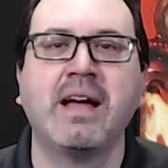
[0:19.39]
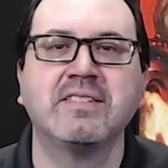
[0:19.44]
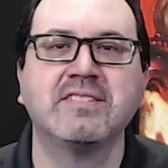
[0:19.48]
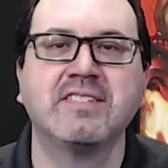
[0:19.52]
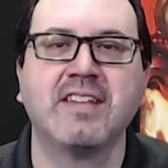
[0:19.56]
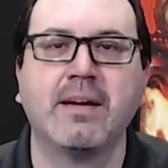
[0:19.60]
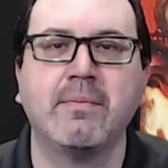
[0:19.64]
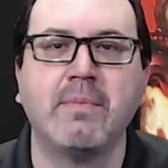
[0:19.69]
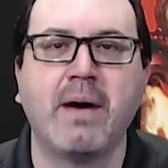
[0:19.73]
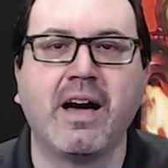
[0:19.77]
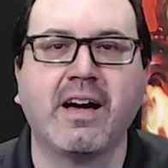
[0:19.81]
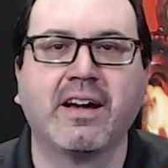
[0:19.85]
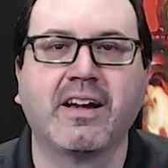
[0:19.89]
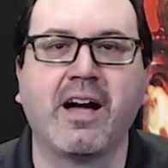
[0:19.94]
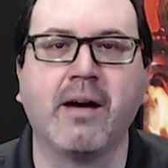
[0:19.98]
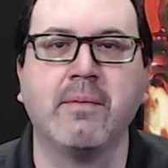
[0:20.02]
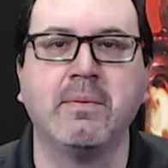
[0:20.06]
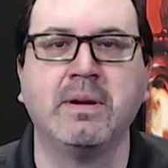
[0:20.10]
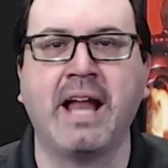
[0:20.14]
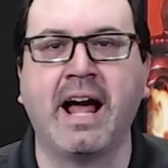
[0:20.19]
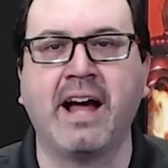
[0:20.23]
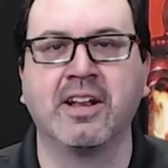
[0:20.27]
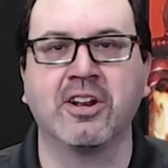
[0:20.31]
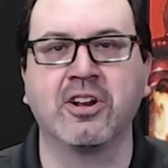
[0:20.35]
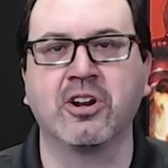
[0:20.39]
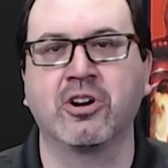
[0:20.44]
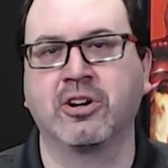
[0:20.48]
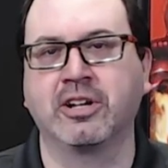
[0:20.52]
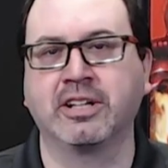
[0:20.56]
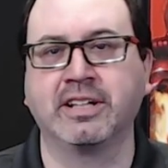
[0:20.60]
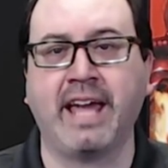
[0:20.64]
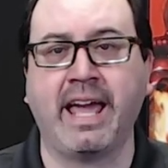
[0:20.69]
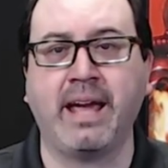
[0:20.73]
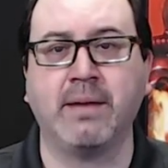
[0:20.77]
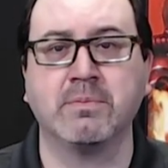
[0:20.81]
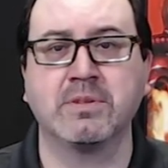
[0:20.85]
Matt Tabak. I'm an
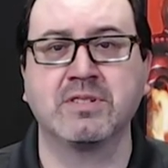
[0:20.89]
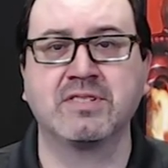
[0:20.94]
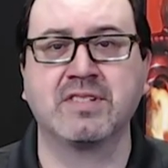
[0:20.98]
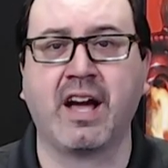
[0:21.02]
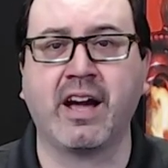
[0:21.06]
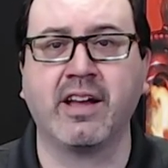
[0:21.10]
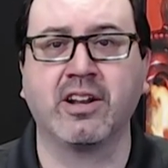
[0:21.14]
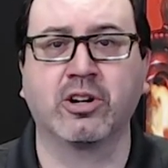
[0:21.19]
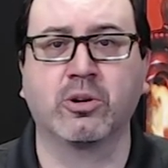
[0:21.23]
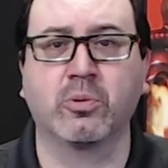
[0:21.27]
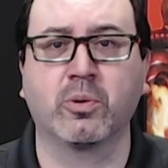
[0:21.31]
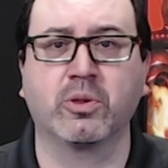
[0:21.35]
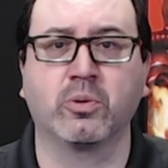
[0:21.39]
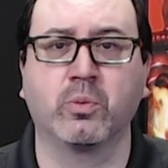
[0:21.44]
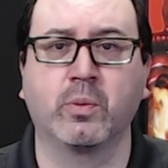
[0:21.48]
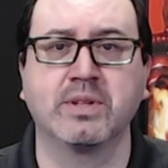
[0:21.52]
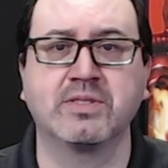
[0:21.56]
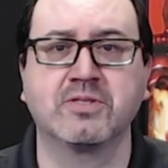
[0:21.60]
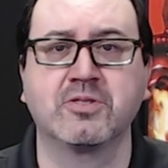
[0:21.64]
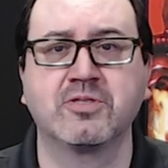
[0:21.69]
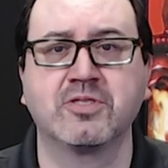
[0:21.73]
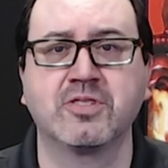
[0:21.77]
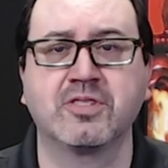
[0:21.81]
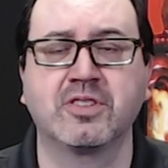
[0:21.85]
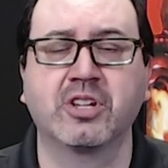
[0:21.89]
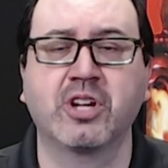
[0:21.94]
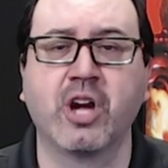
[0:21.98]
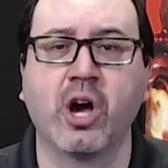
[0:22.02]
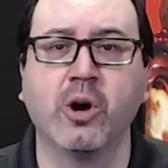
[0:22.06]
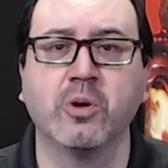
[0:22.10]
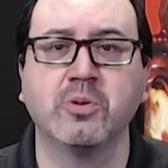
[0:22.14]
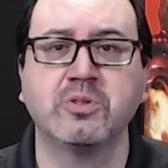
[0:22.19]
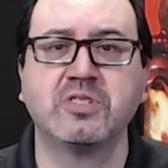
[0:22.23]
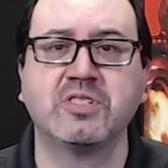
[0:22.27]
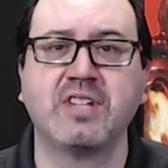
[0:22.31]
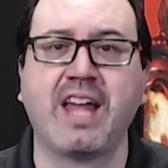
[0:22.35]
editor and game designer with Wizards of the
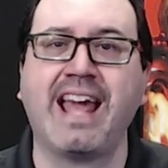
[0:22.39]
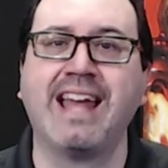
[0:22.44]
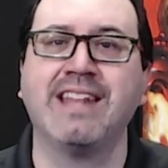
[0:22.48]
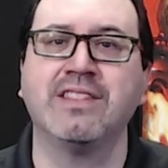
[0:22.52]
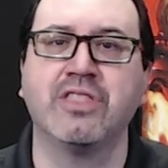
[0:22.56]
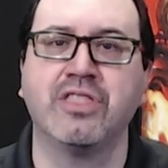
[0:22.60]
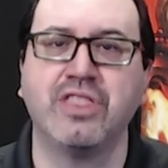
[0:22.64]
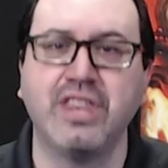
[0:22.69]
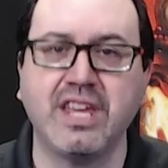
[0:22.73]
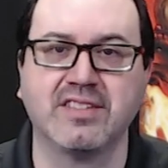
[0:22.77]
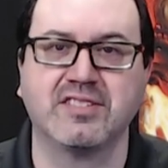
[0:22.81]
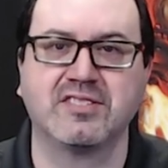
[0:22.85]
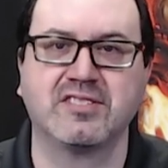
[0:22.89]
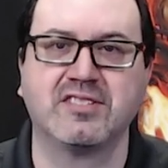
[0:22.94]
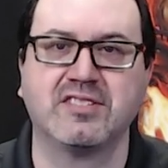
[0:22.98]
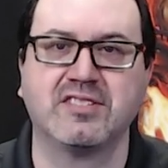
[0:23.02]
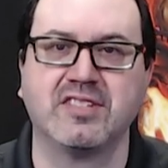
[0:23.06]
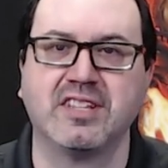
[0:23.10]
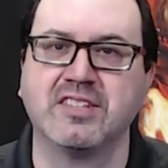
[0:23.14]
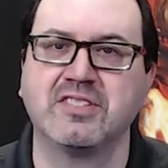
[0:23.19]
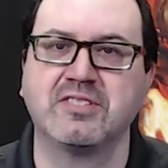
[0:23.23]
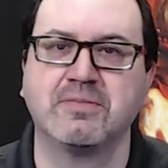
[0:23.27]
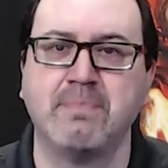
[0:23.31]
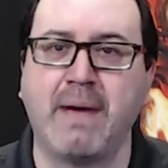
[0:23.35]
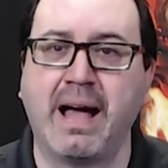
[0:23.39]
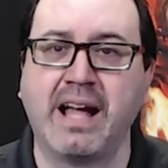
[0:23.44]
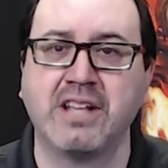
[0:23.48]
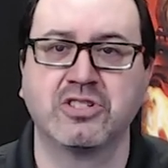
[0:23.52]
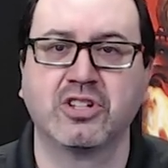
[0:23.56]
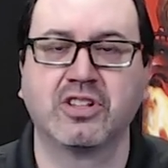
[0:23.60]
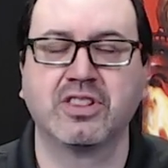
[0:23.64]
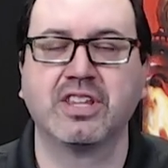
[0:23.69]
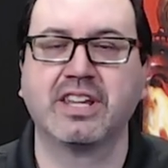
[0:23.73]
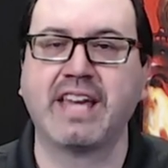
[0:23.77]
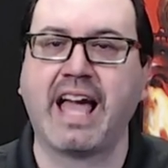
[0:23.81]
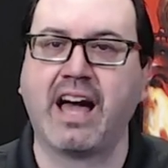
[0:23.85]
Coast, and this is
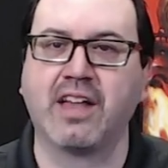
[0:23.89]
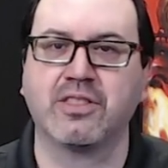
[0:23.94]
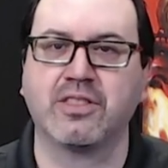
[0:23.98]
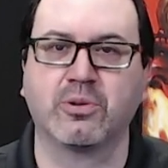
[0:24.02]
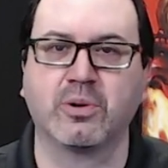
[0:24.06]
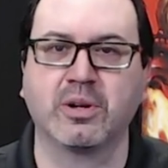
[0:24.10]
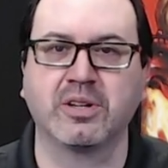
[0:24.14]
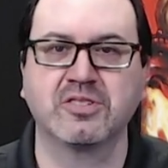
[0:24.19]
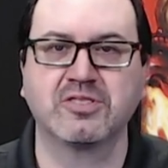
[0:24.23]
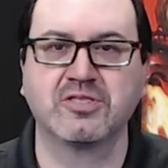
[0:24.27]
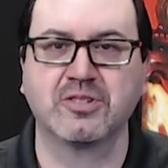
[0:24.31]
Magic the Gathering